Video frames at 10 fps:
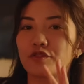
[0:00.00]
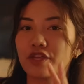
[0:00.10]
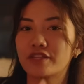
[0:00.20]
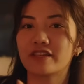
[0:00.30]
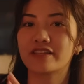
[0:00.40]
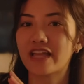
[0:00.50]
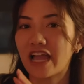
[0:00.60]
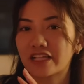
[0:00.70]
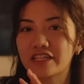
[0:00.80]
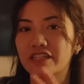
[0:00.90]
this
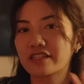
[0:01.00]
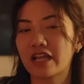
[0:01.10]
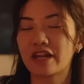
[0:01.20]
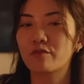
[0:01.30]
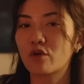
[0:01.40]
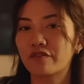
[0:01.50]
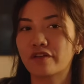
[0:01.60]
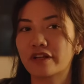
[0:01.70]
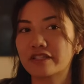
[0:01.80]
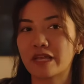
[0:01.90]
exactly. This is kind of more for
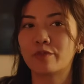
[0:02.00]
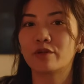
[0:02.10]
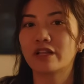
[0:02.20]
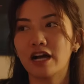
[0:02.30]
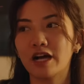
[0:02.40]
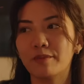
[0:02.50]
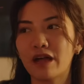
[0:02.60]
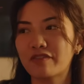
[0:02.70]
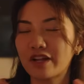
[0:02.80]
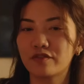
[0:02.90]
an example.
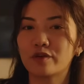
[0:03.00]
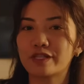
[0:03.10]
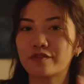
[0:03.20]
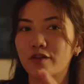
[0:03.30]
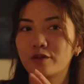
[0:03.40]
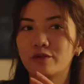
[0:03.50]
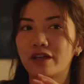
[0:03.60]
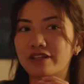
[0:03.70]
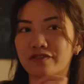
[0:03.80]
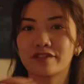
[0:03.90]
I've kind of always followed
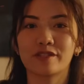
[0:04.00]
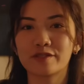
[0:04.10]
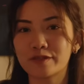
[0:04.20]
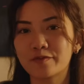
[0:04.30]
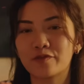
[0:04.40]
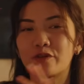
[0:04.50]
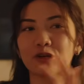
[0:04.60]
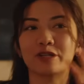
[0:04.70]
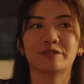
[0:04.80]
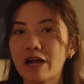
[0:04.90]
a different system
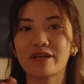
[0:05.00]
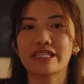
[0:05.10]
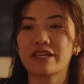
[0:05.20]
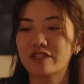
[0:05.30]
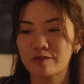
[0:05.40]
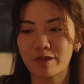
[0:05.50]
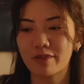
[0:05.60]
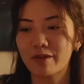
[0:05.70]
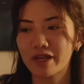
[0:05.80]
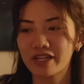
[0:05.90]
for how I save and spend
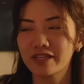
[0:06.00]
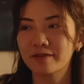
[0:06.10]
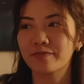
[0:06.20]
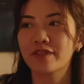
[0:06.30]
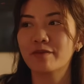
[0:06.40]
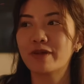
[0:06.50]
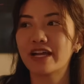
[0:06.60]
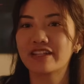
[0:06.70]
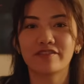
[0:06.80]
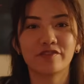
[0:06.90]
my money.
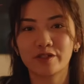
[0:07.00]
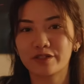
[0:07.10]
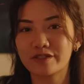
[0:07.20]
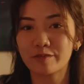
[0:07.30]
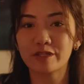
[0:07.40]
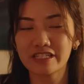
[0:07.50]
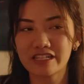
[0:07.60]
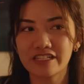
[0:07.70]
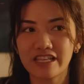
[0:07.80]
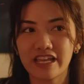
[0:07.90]
But for
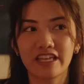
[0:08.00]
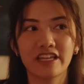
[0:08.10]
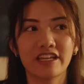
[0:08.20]
simplicity's sake,